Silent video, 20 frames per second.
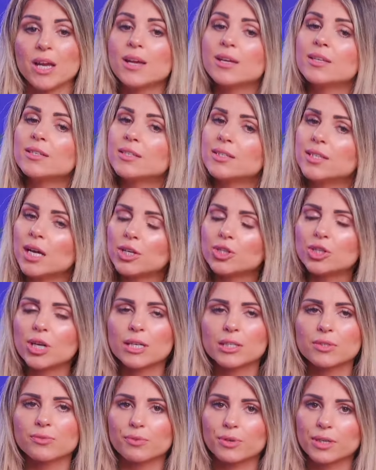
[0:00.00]
such
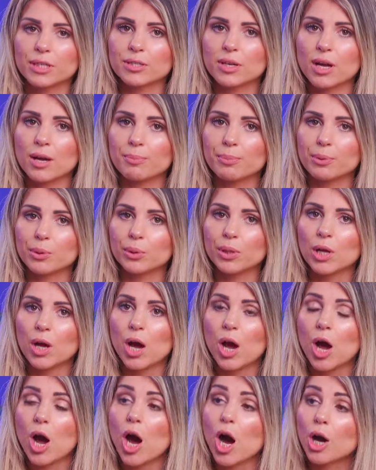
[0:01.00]
as, for example,
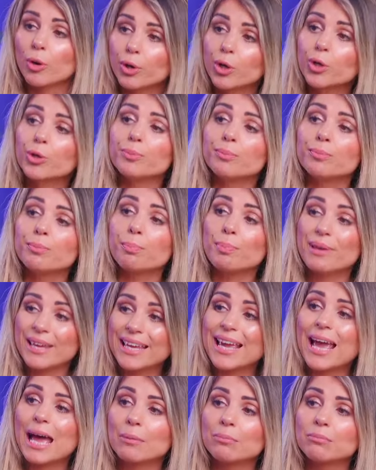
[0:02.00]
our own
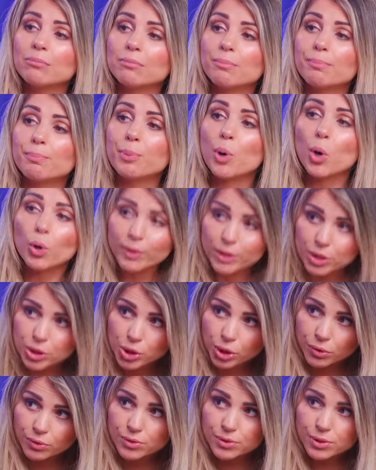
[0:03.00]
PM, Boris
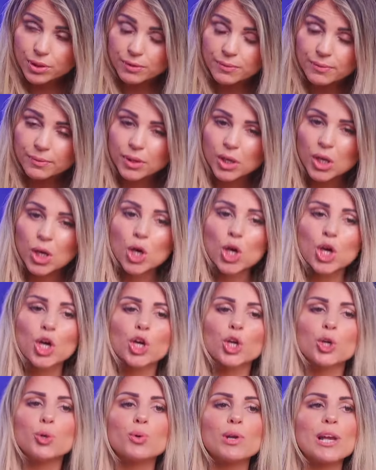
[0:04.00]
Johnson,
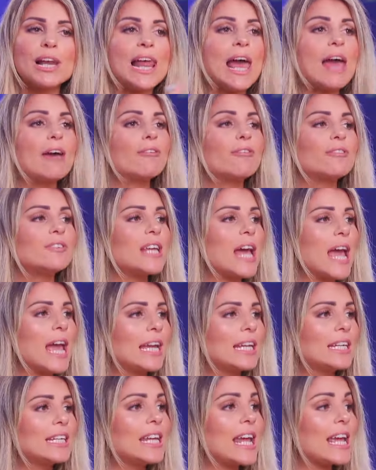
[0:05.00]
who left a
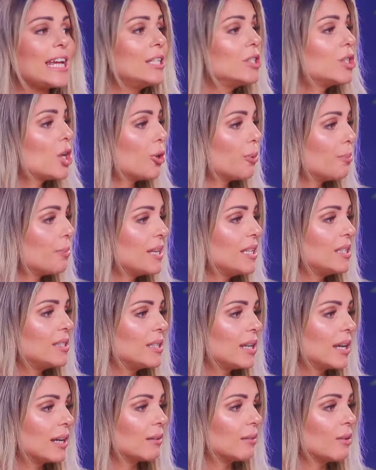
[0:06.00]
NATO
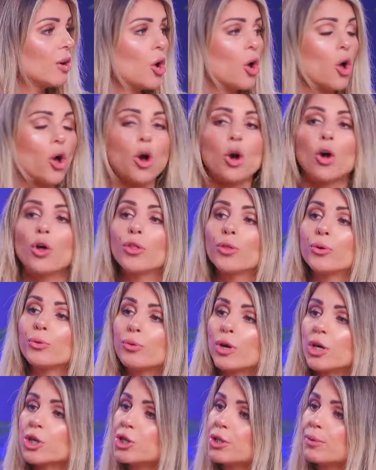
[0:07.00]
meeting on the
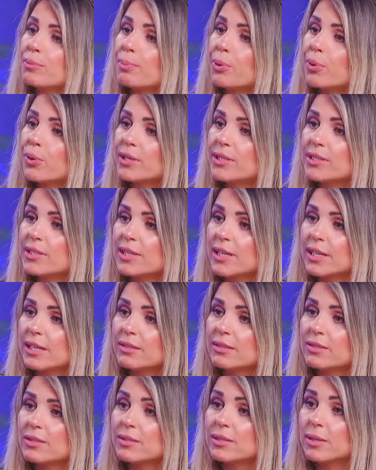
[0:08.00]
Russian
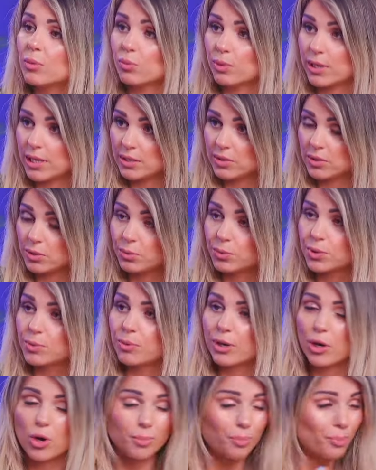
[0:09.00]
poisonings in
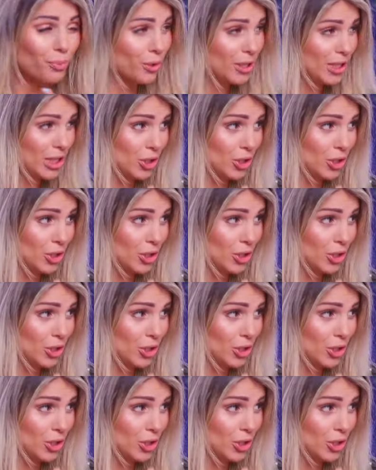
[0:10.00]
Salisbury on British